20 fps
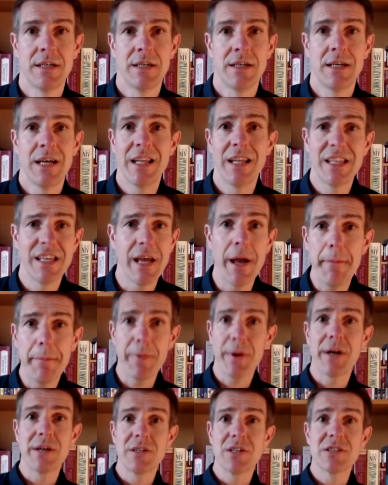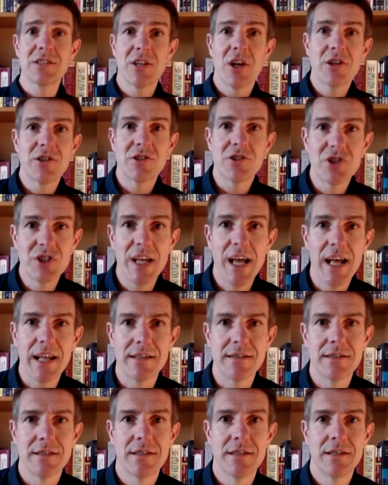And the empire doesn't understand
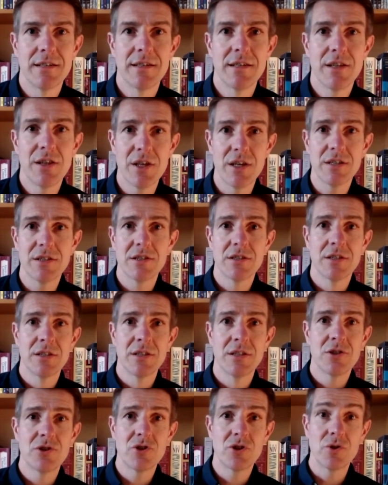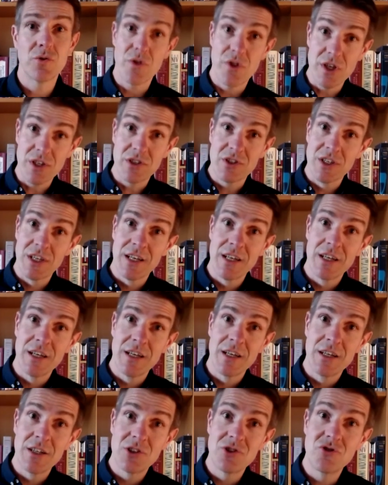this truth, this
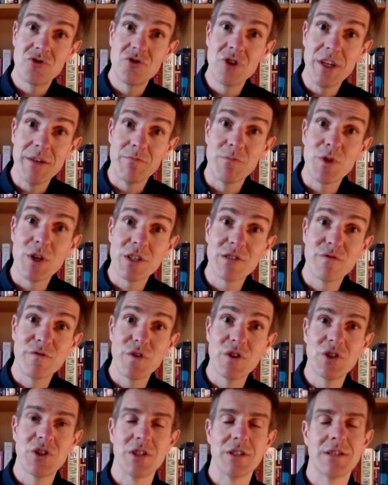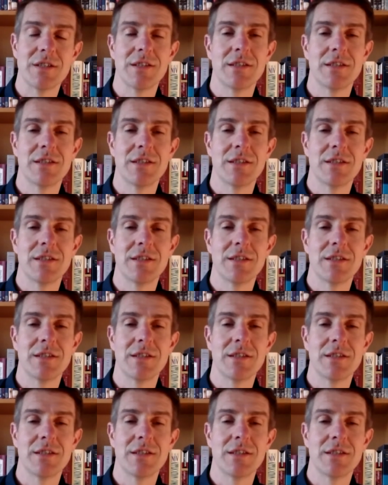dream, this vision.